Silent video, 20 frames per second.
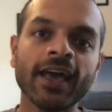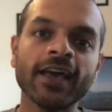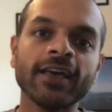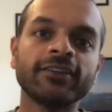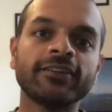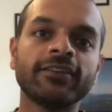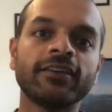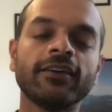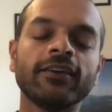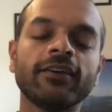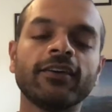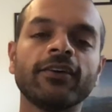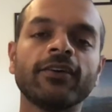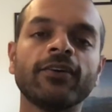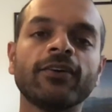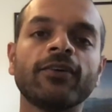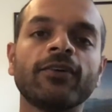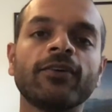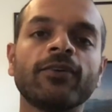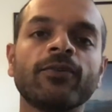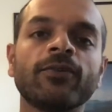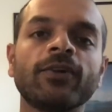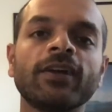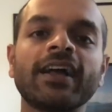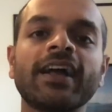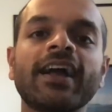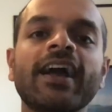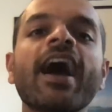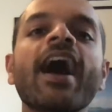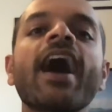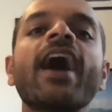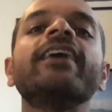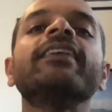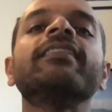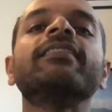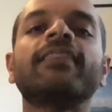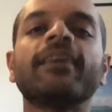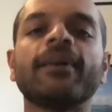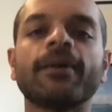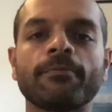to
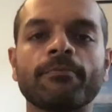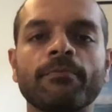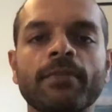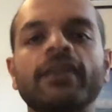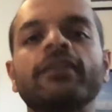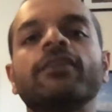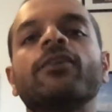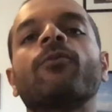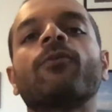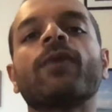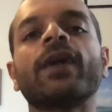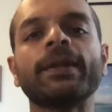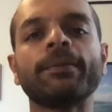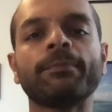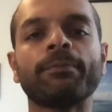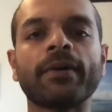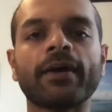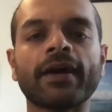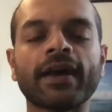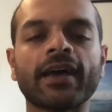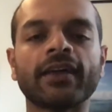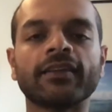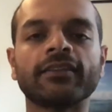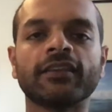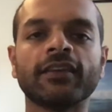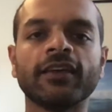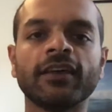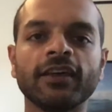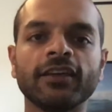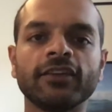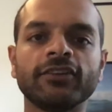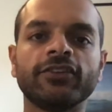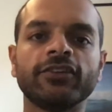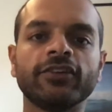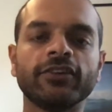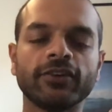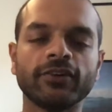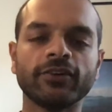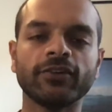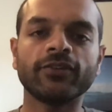guide them in the right path
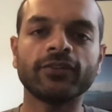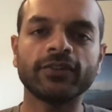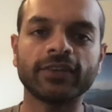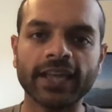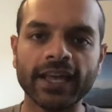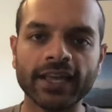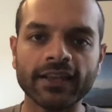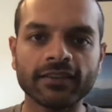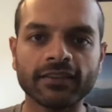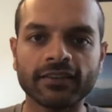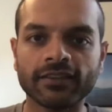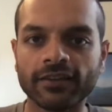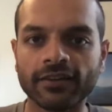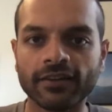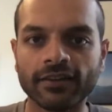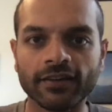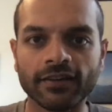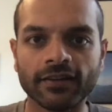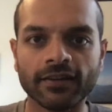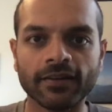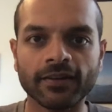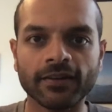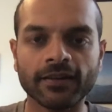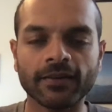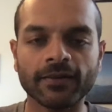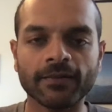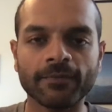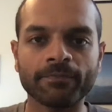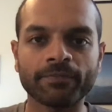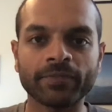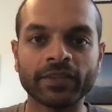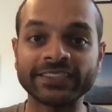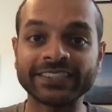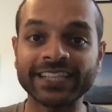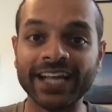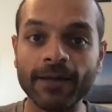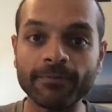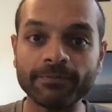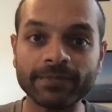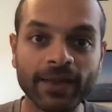to get the
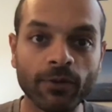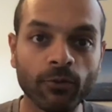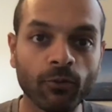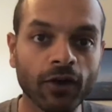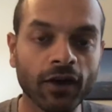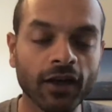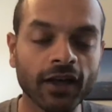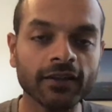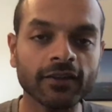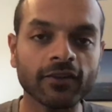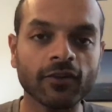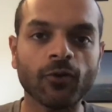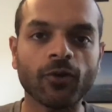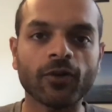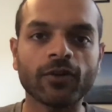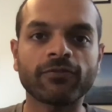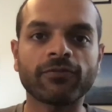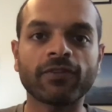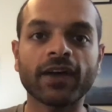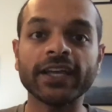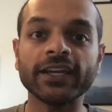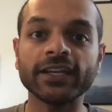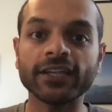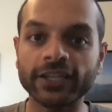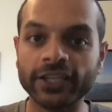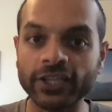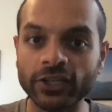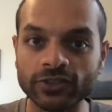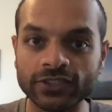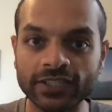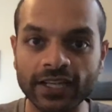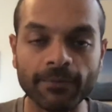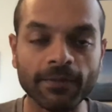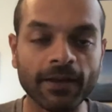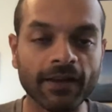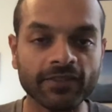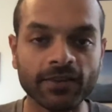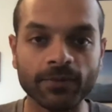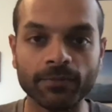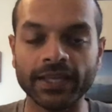job they want or find a new job
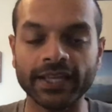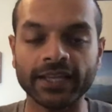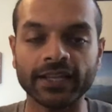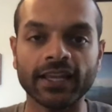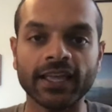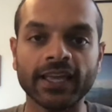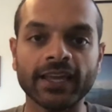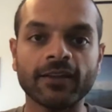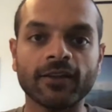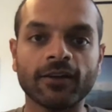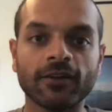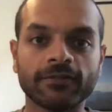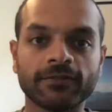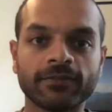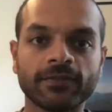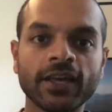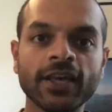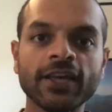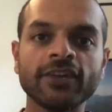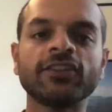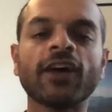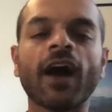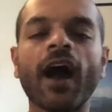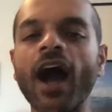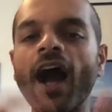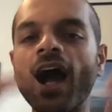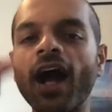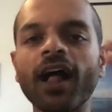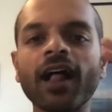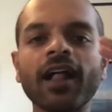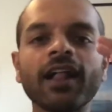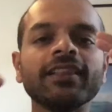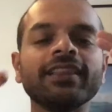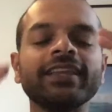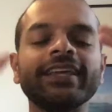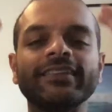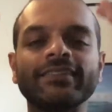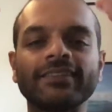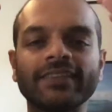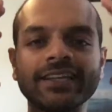after being laid off. So all
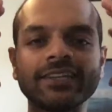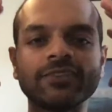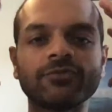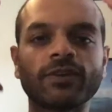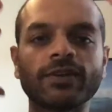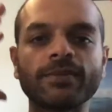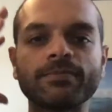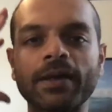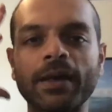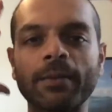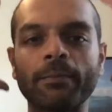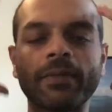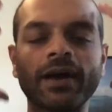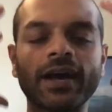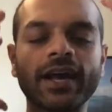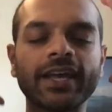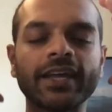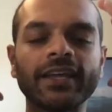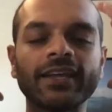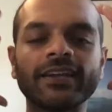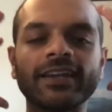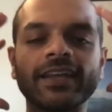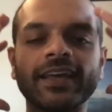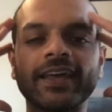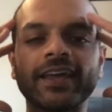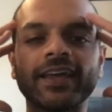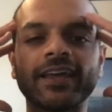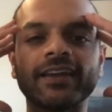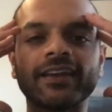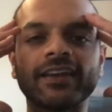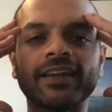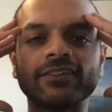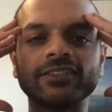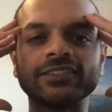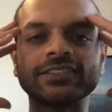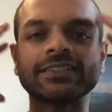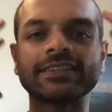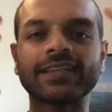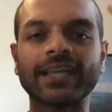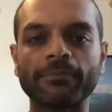these things were in my mind, and I
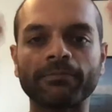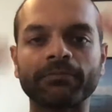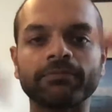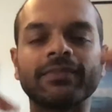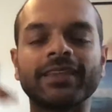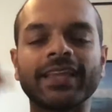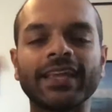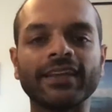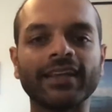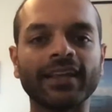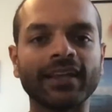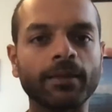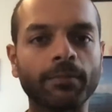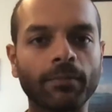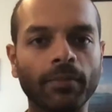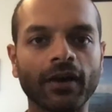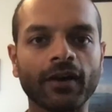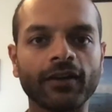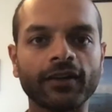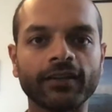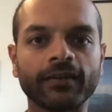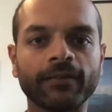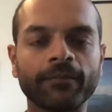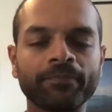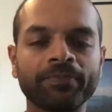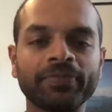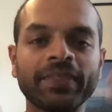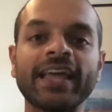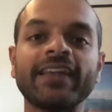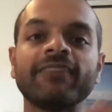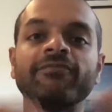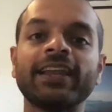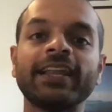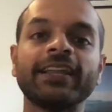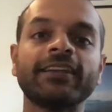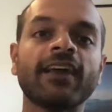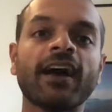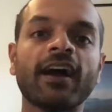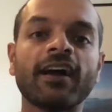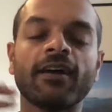just kept thinking about it. And when
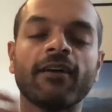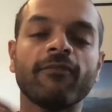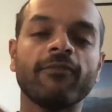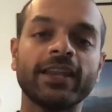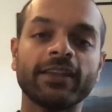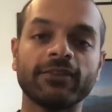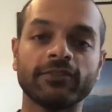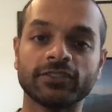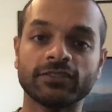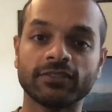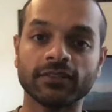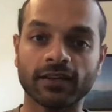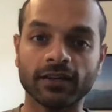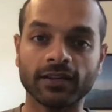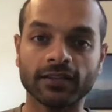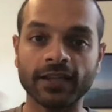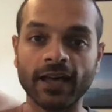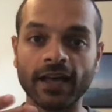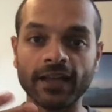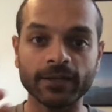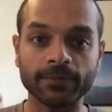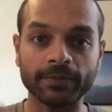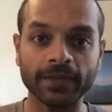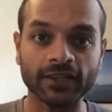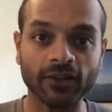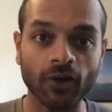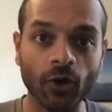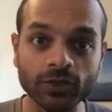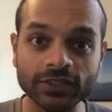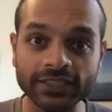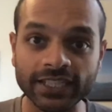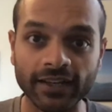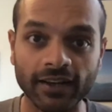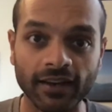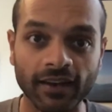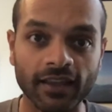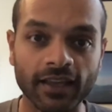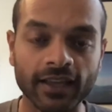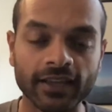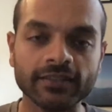I was talking to my coaching
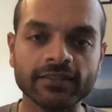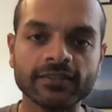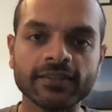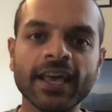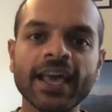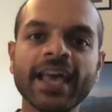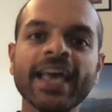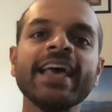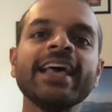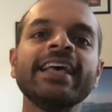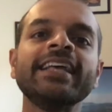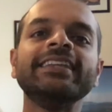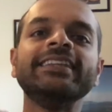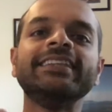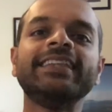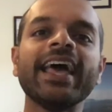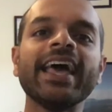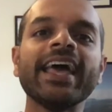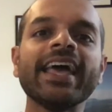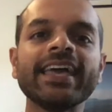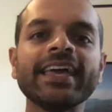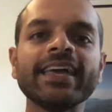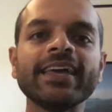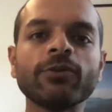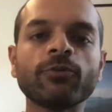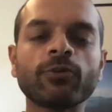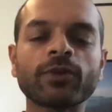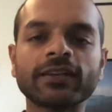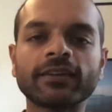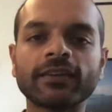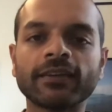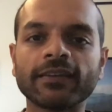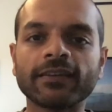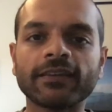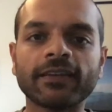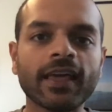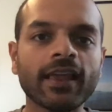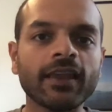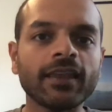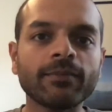clients, they were
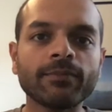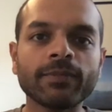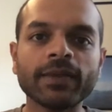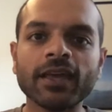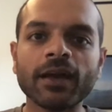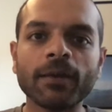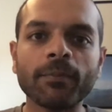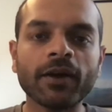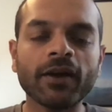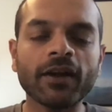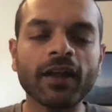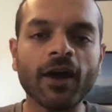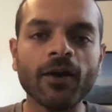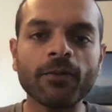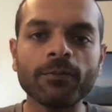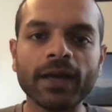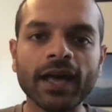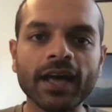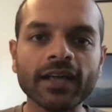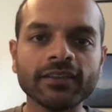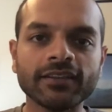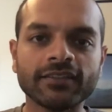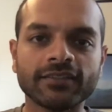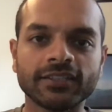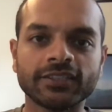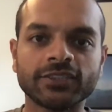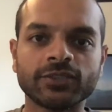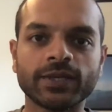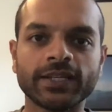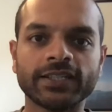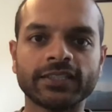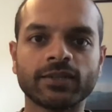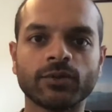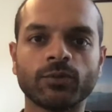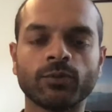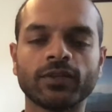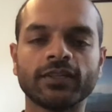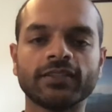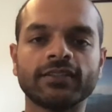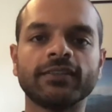telling me about how bad the situation
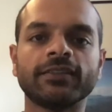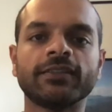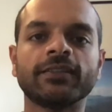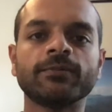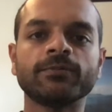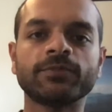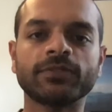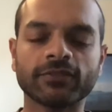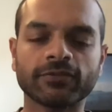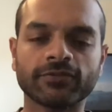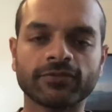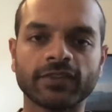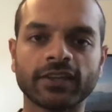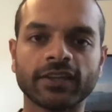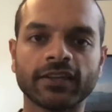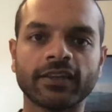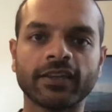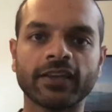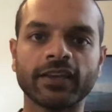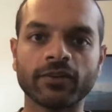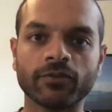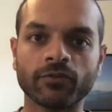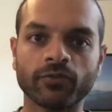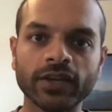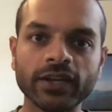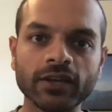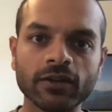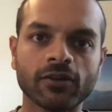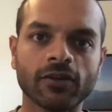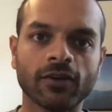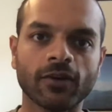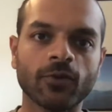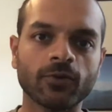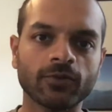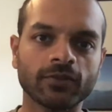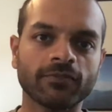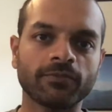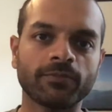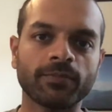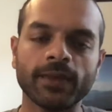was in terms of the career growth
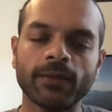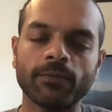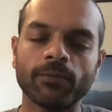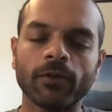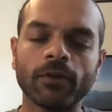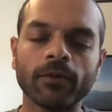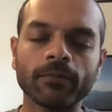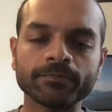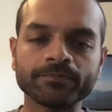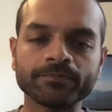of people.